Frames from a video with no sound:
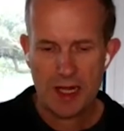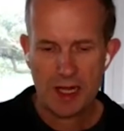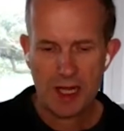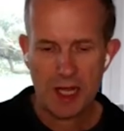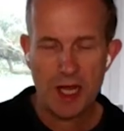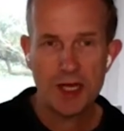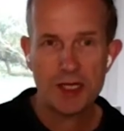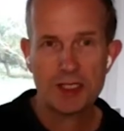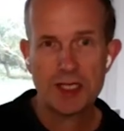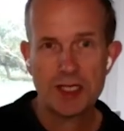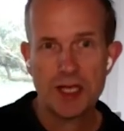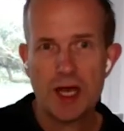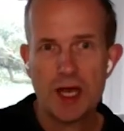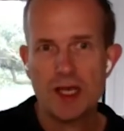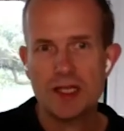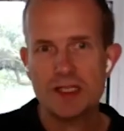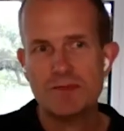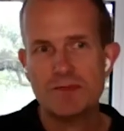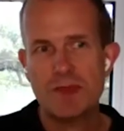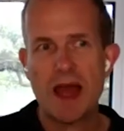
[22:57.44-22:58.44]
and then it kind
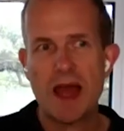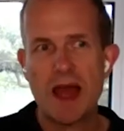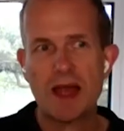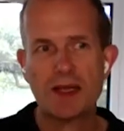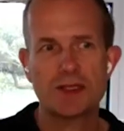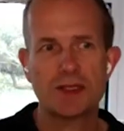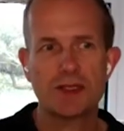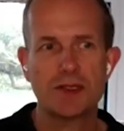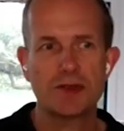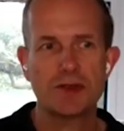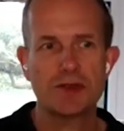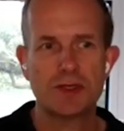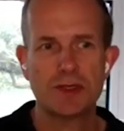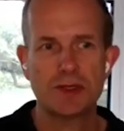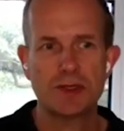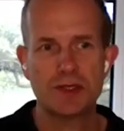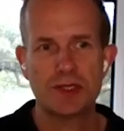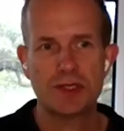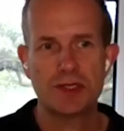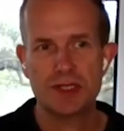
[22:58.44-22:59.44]
of ties back
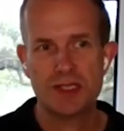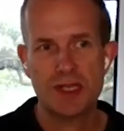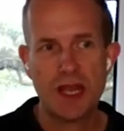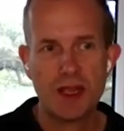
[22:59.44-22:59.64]
to, to,